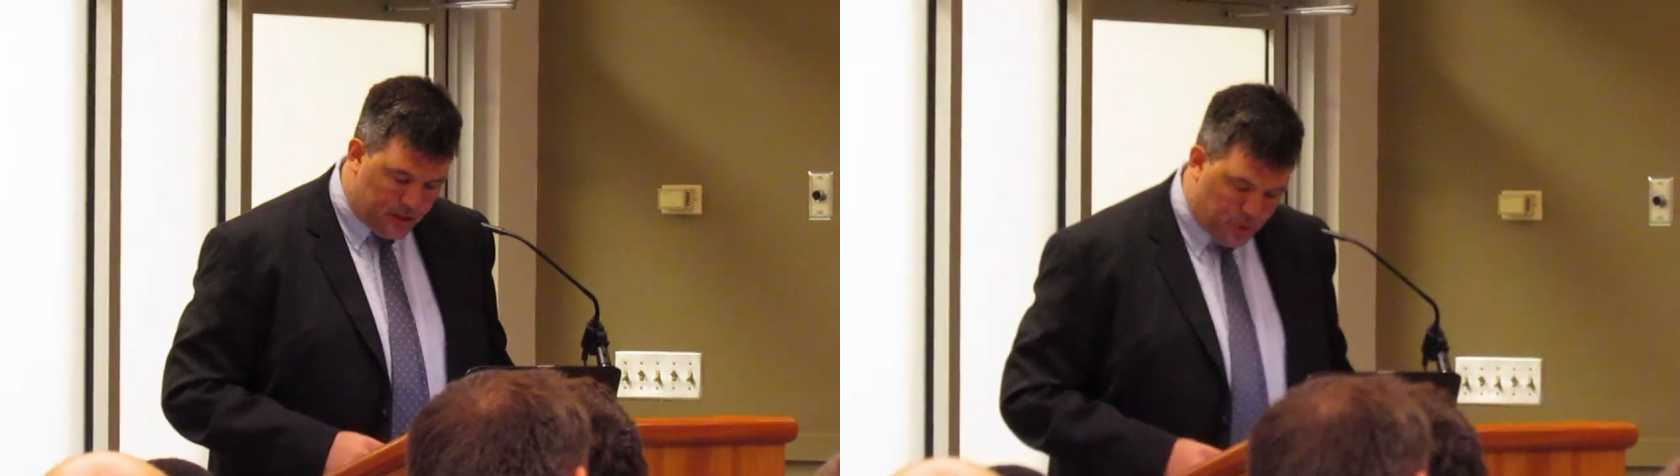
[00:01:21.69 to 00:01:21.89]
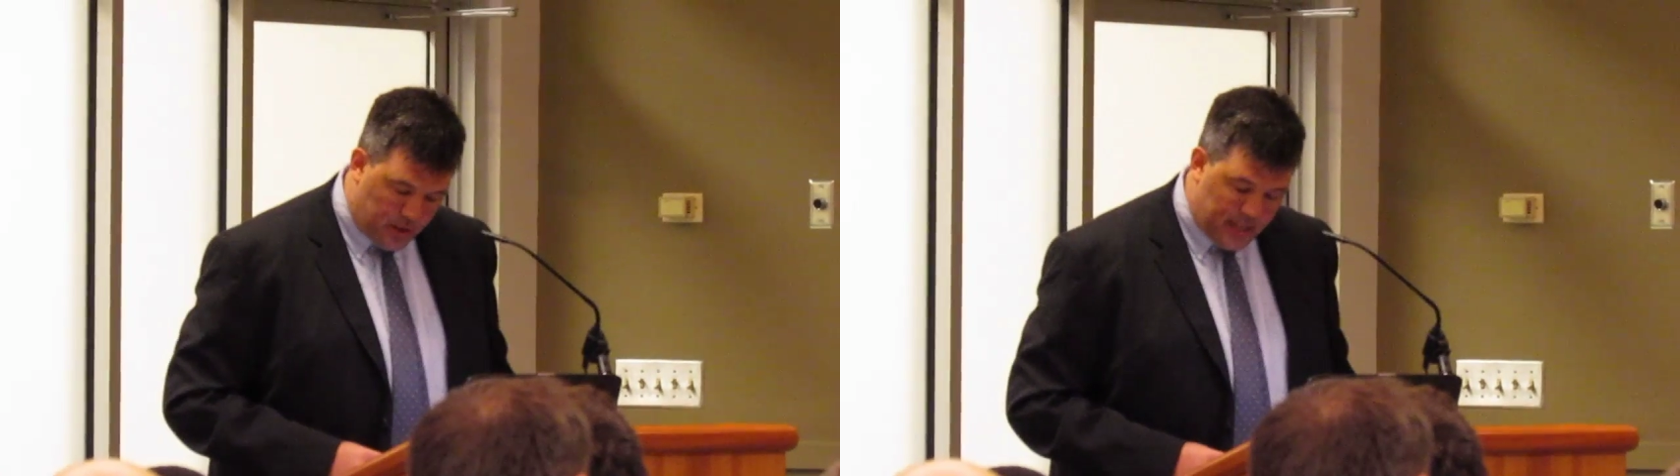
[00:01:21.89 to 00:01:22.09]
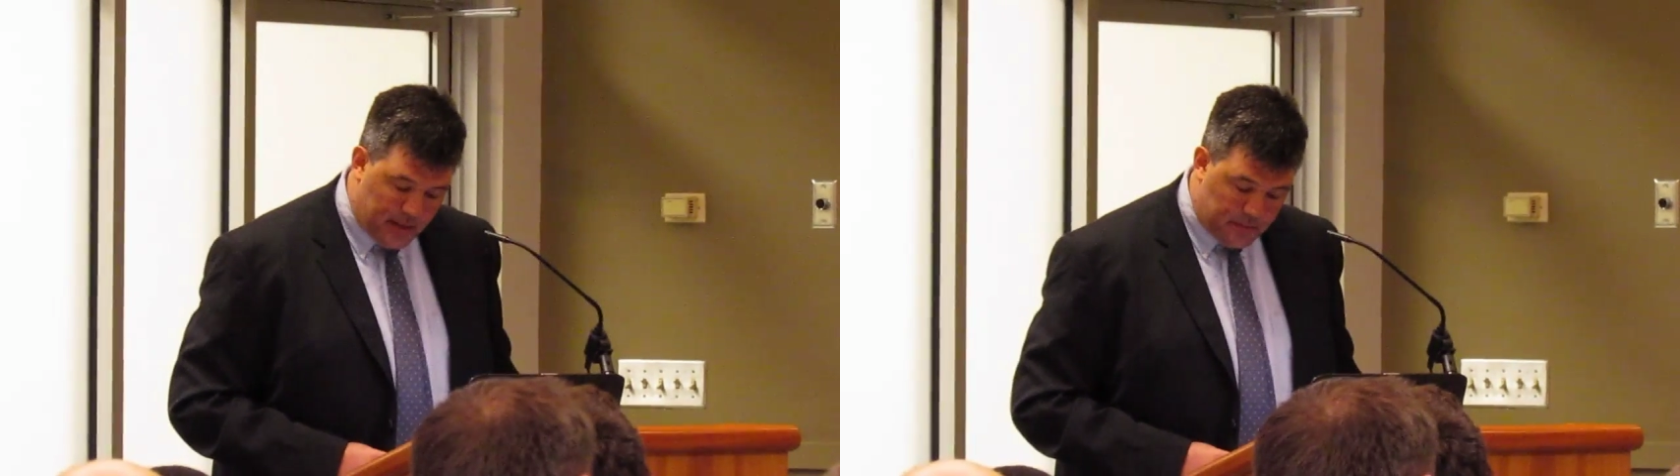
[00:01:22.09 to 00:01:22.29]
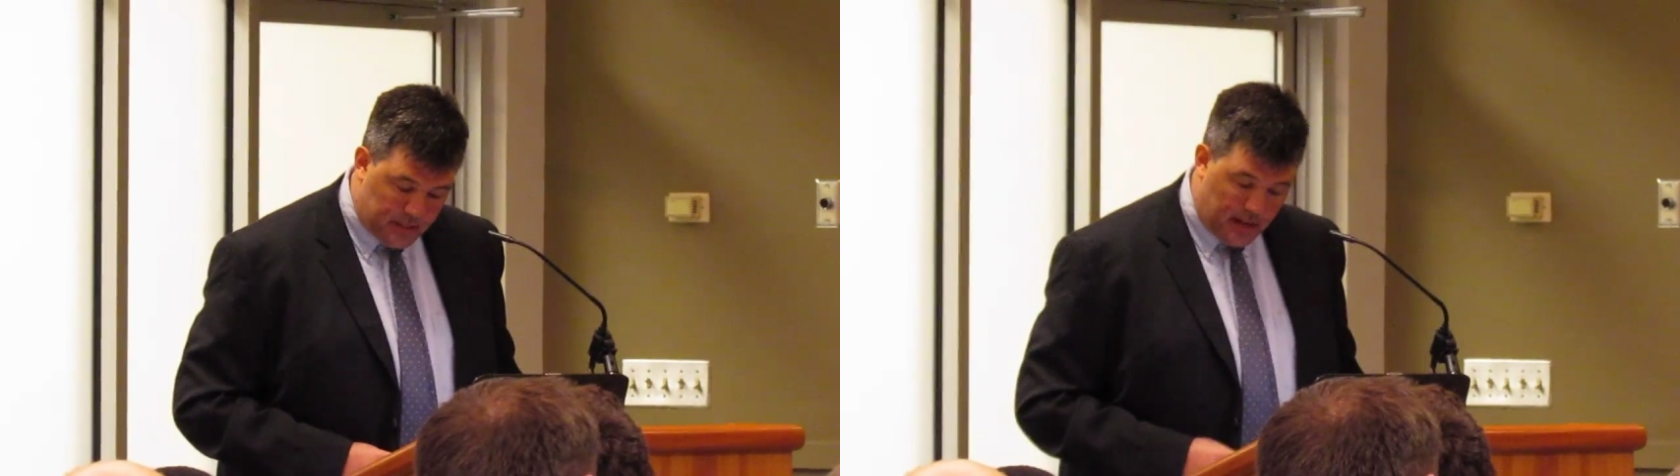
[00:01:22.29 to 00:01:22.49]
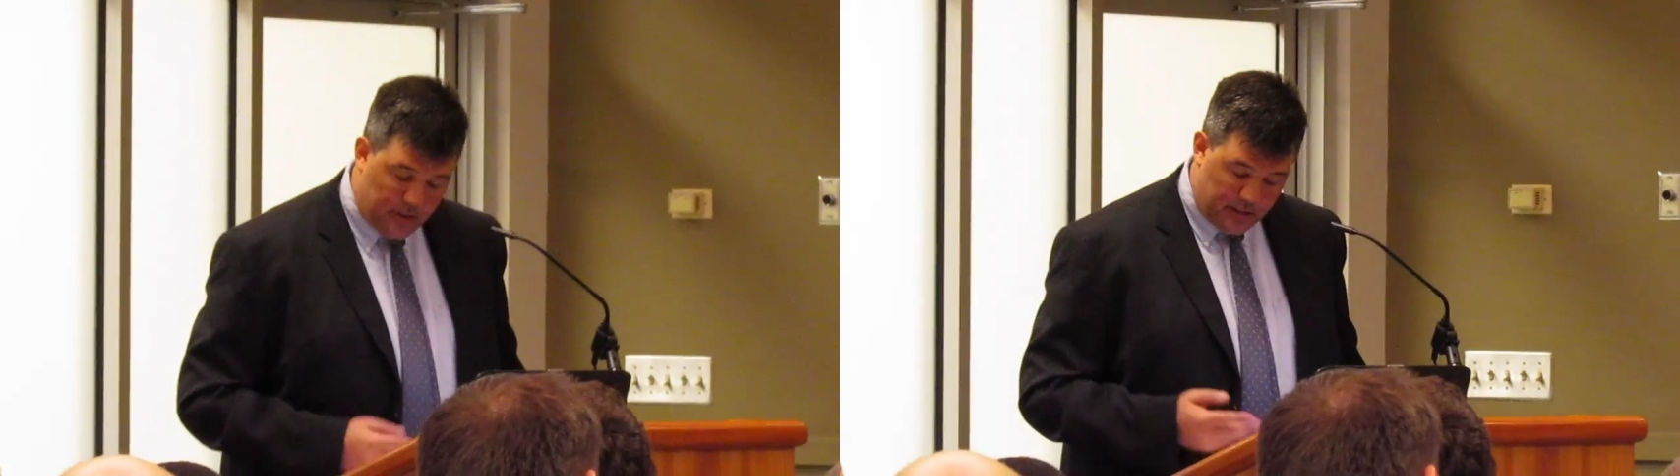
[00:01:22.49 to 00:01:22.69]
Joining him
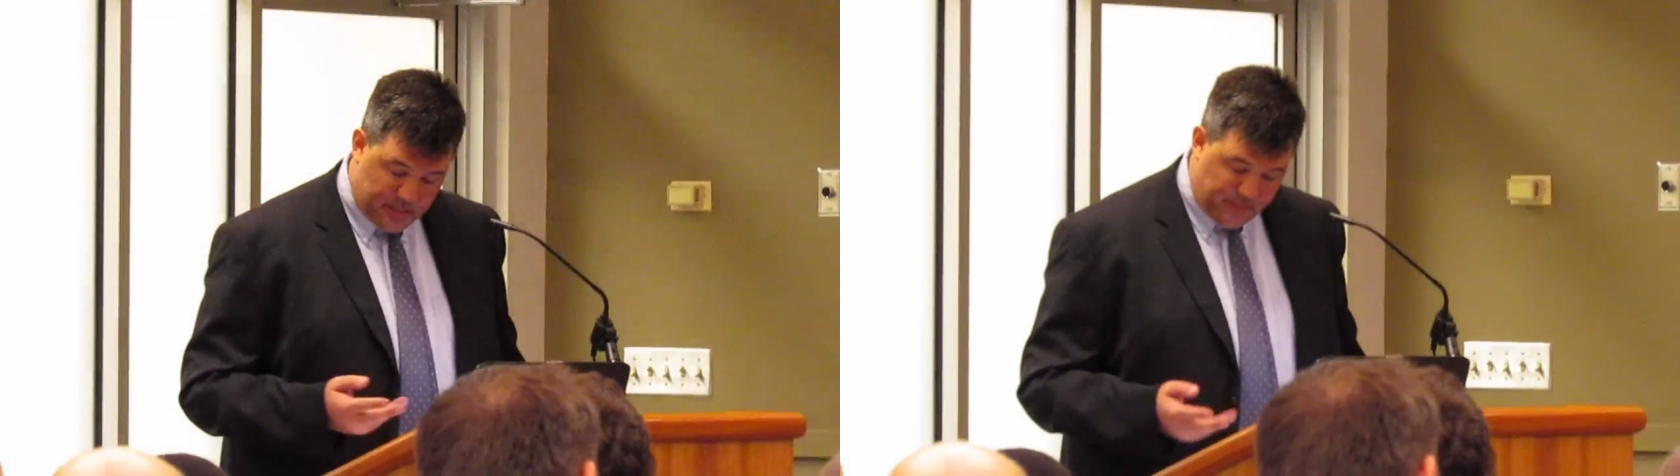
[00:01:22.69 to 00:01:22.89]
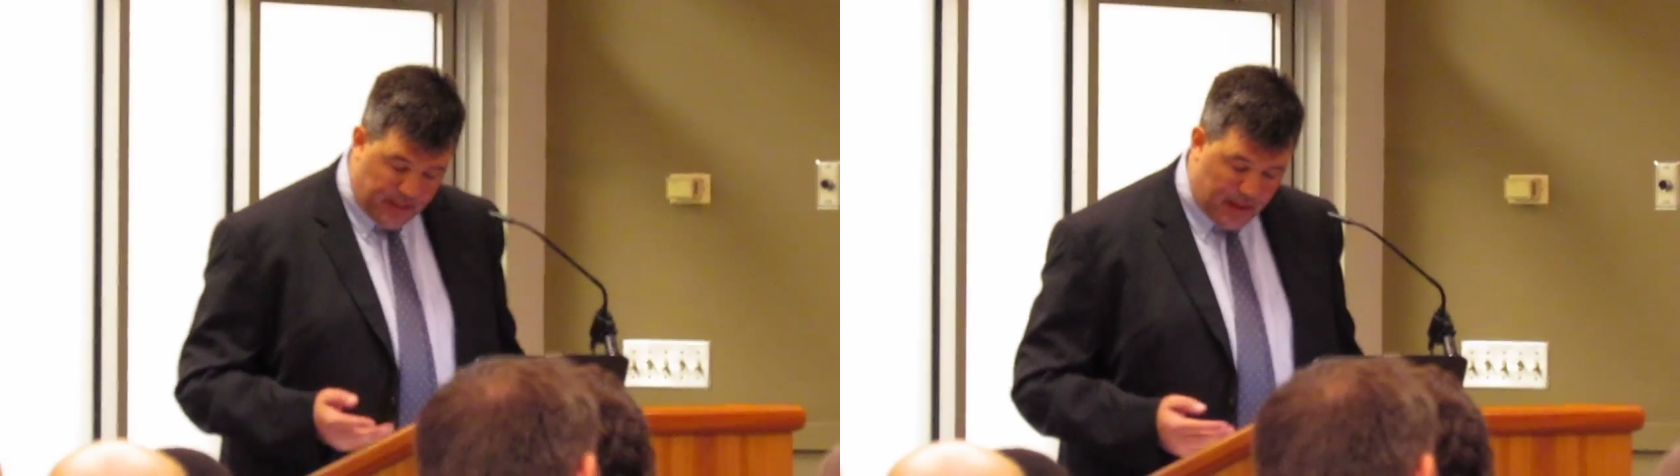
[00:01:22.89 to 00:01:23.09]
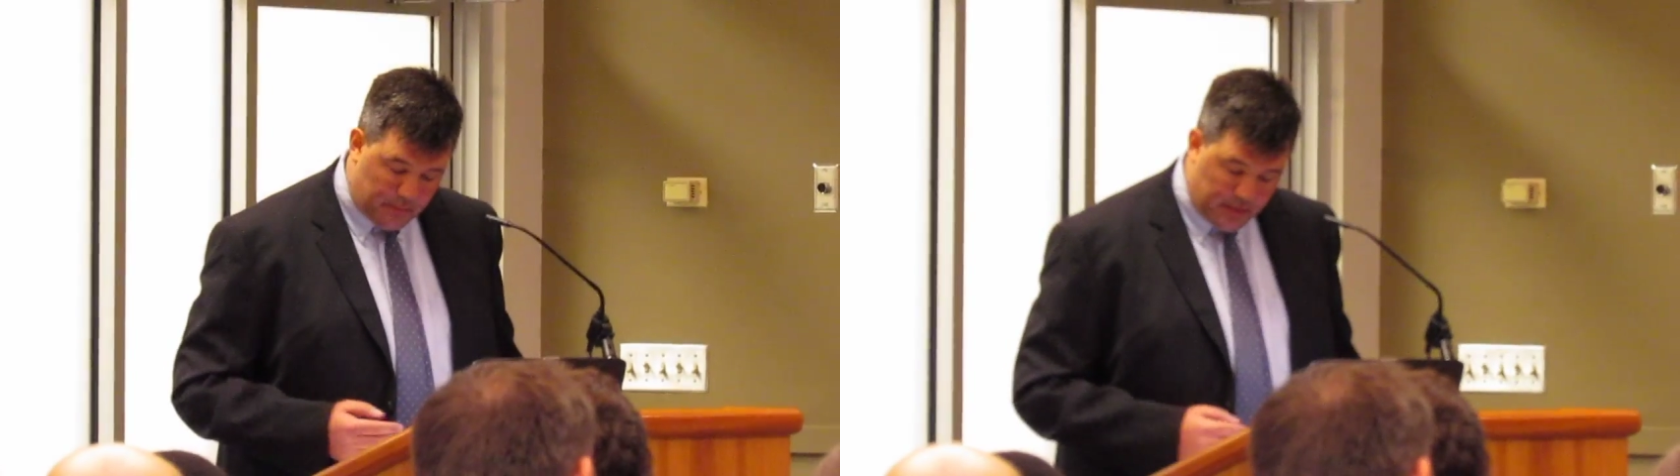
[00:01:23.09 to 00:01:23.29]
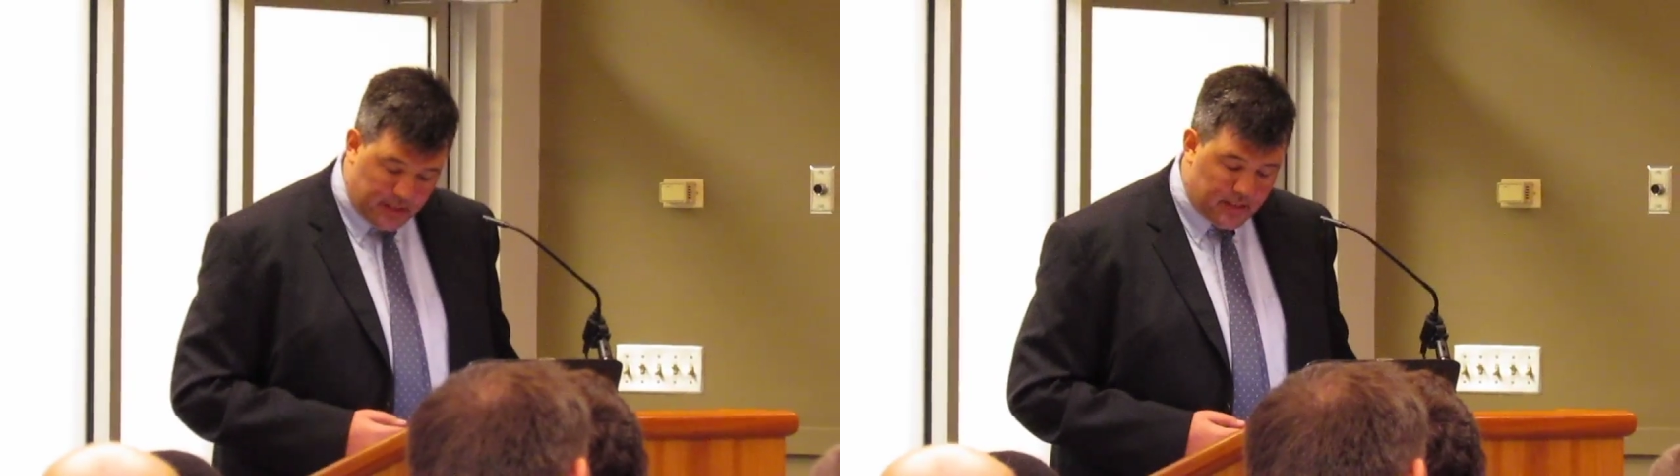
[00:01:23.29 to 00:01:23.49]
tonight are his family,